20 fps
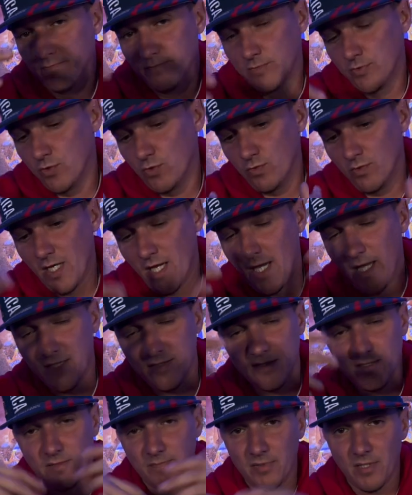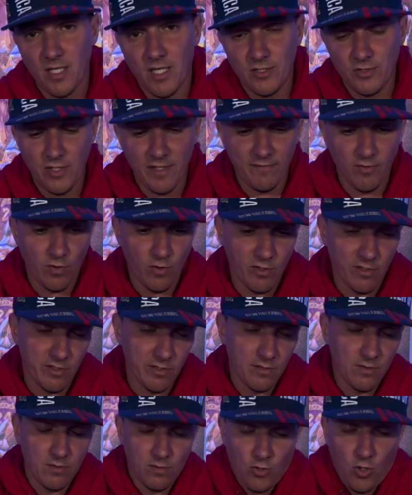do that, slip it on, you have
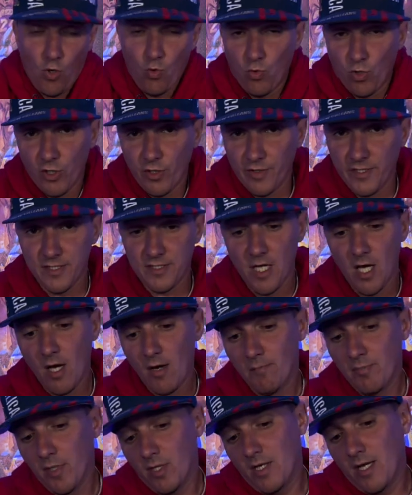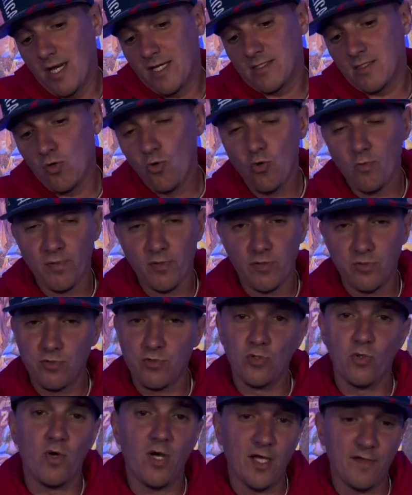no worries. But as a hooper, you
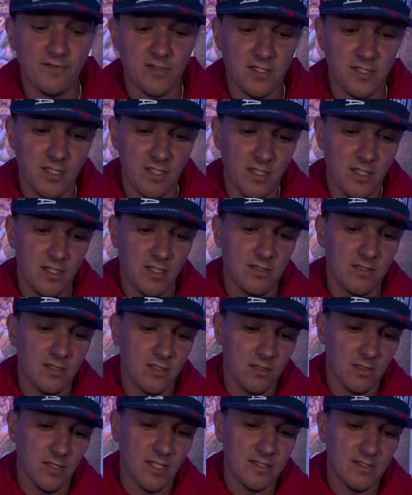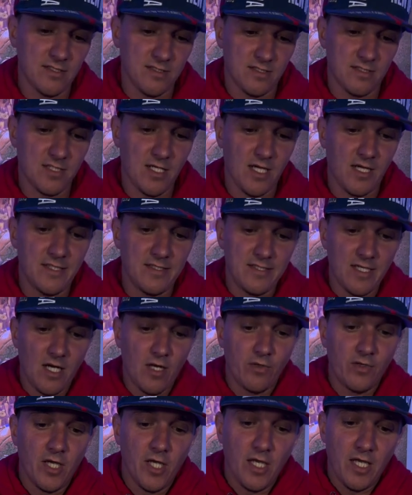do have to get into the laces and tie it
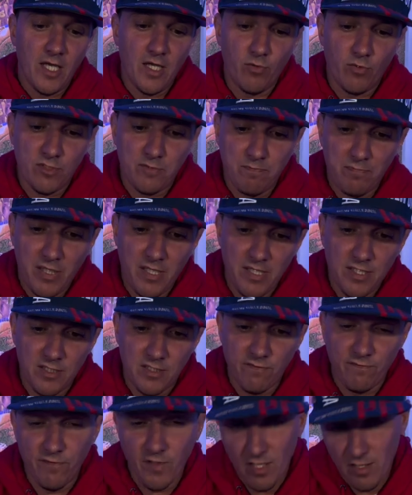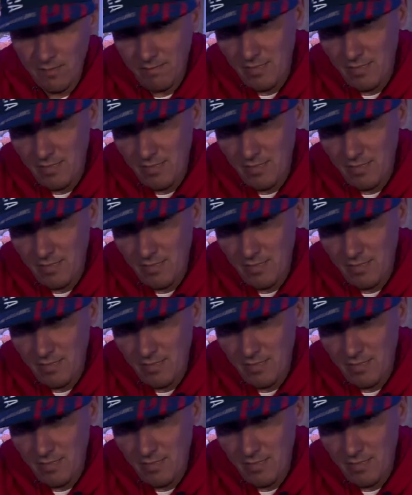down. It was pinched very